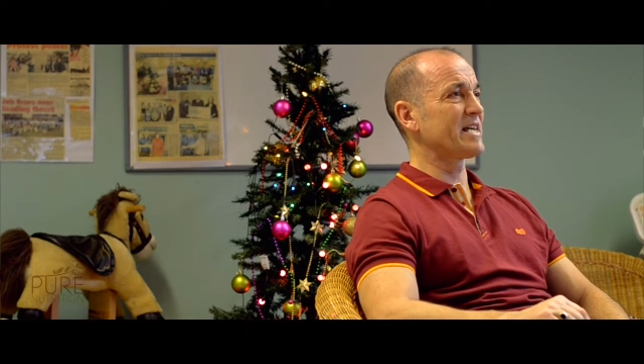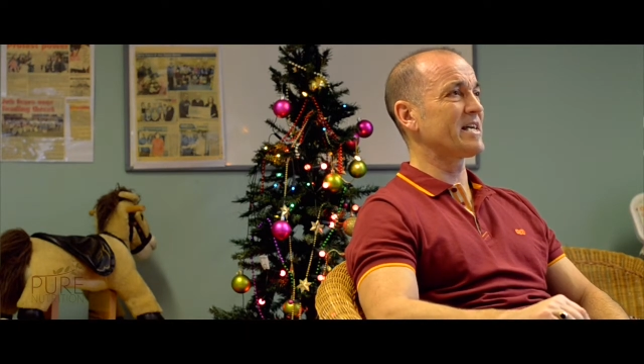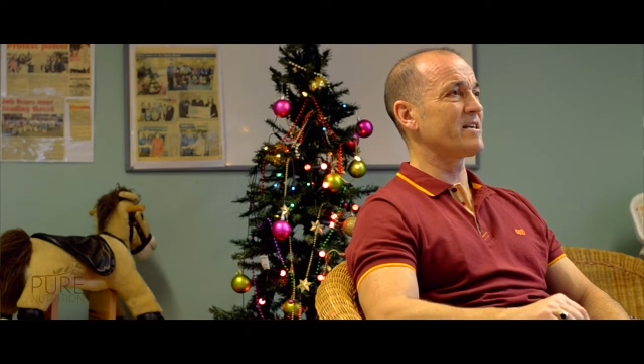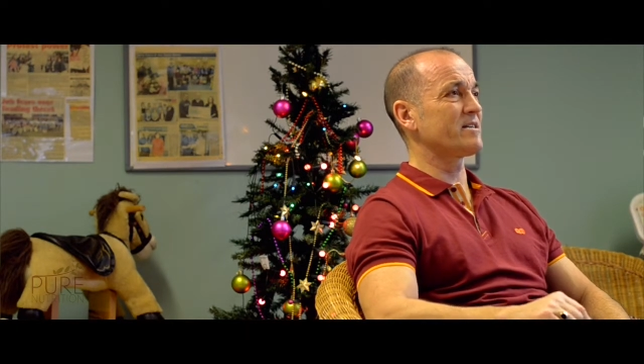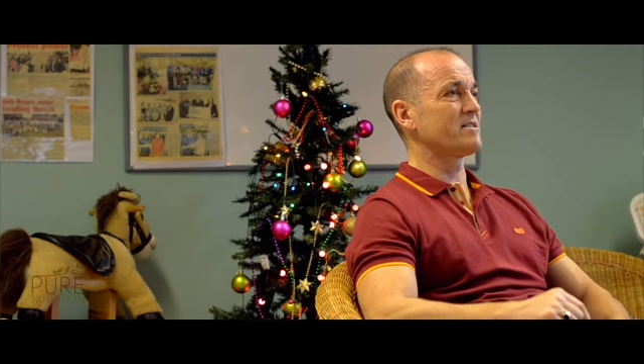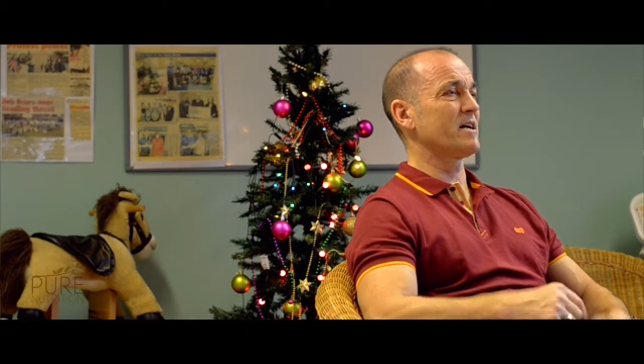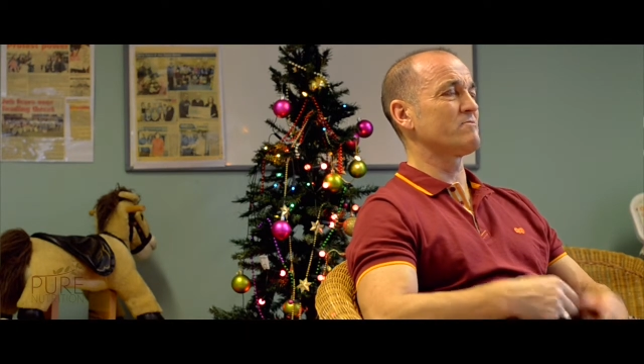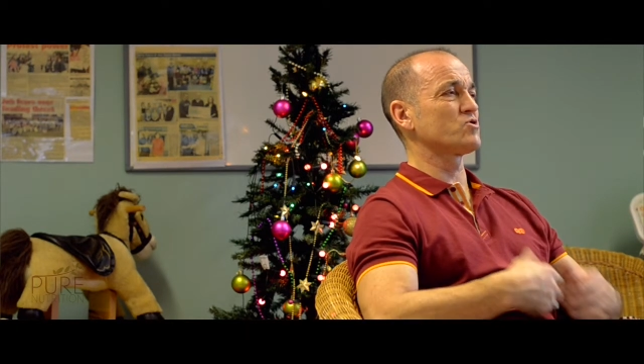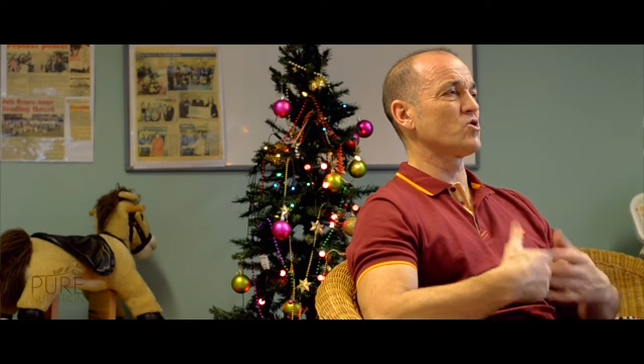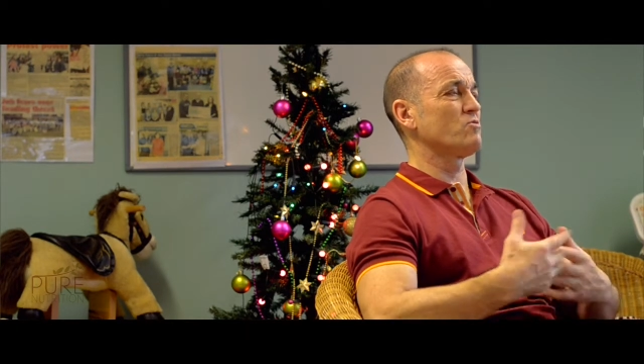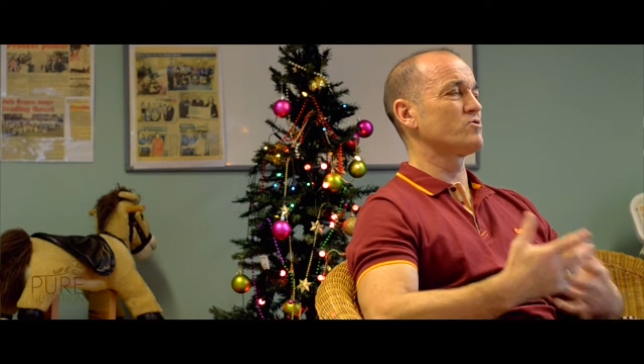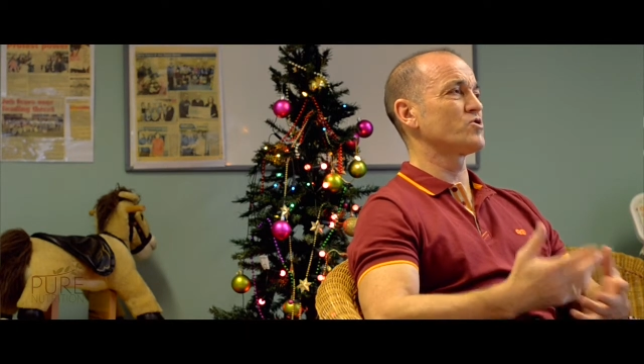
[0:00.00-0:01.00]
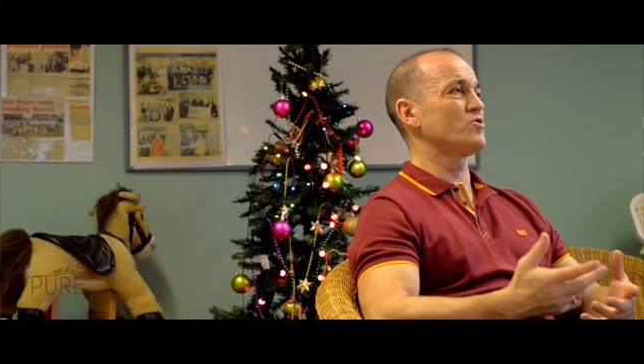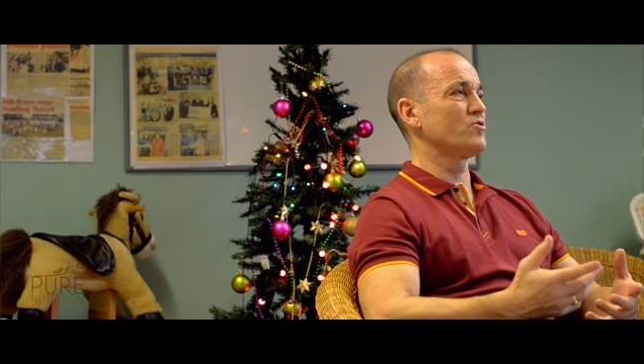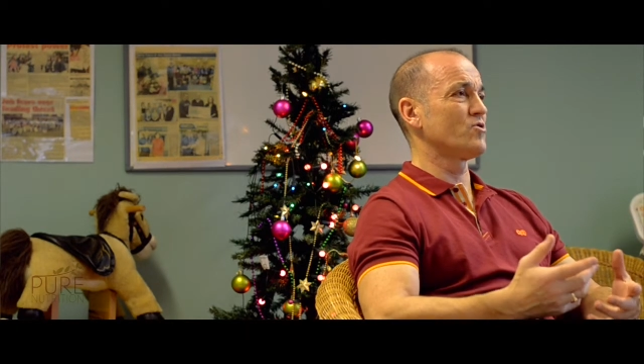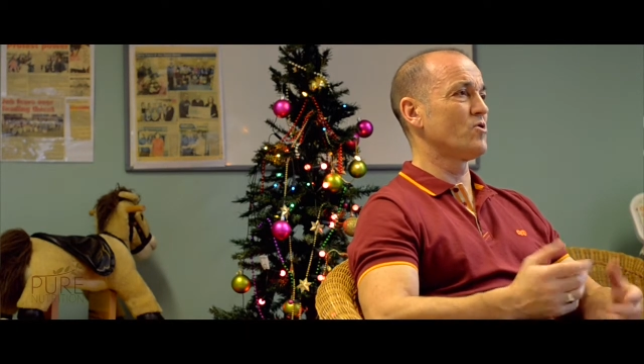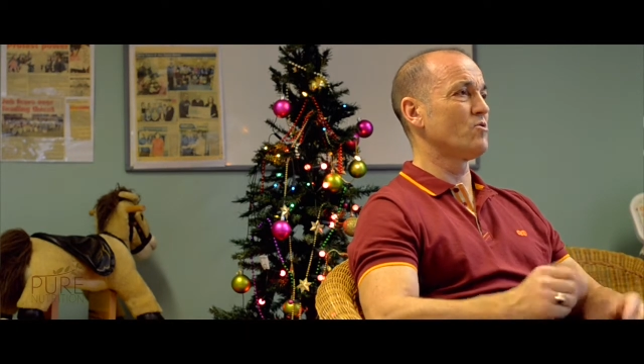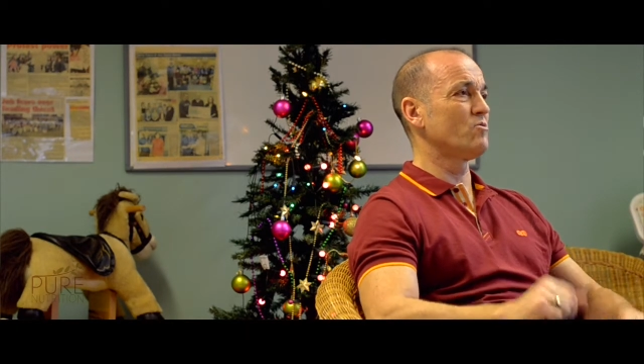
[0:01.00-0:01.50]
anything. I was always
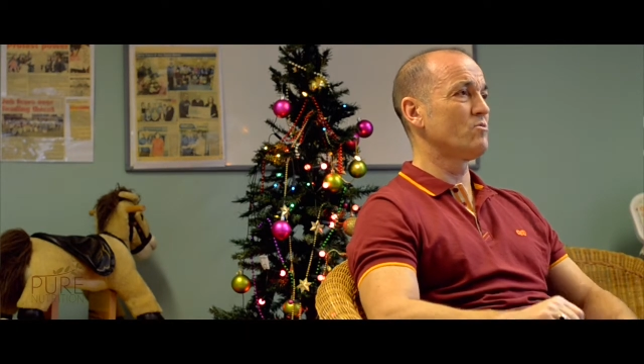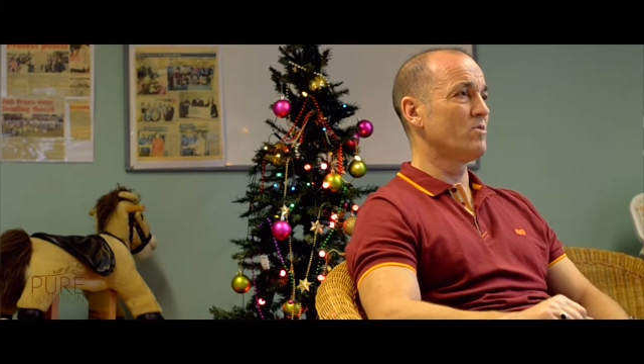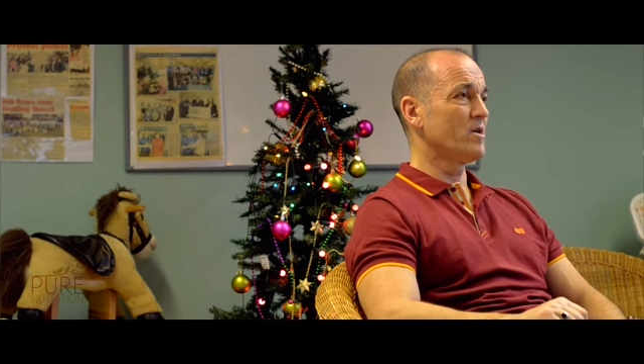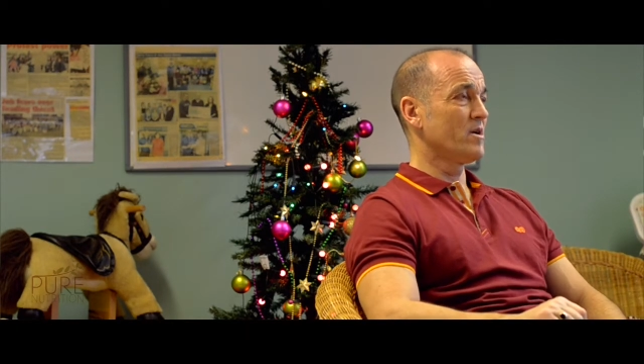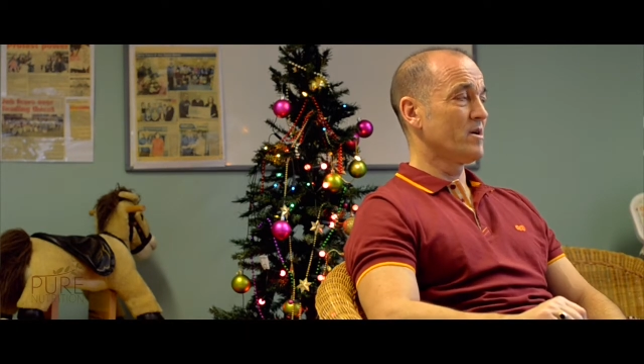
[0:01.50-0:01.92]
on the go.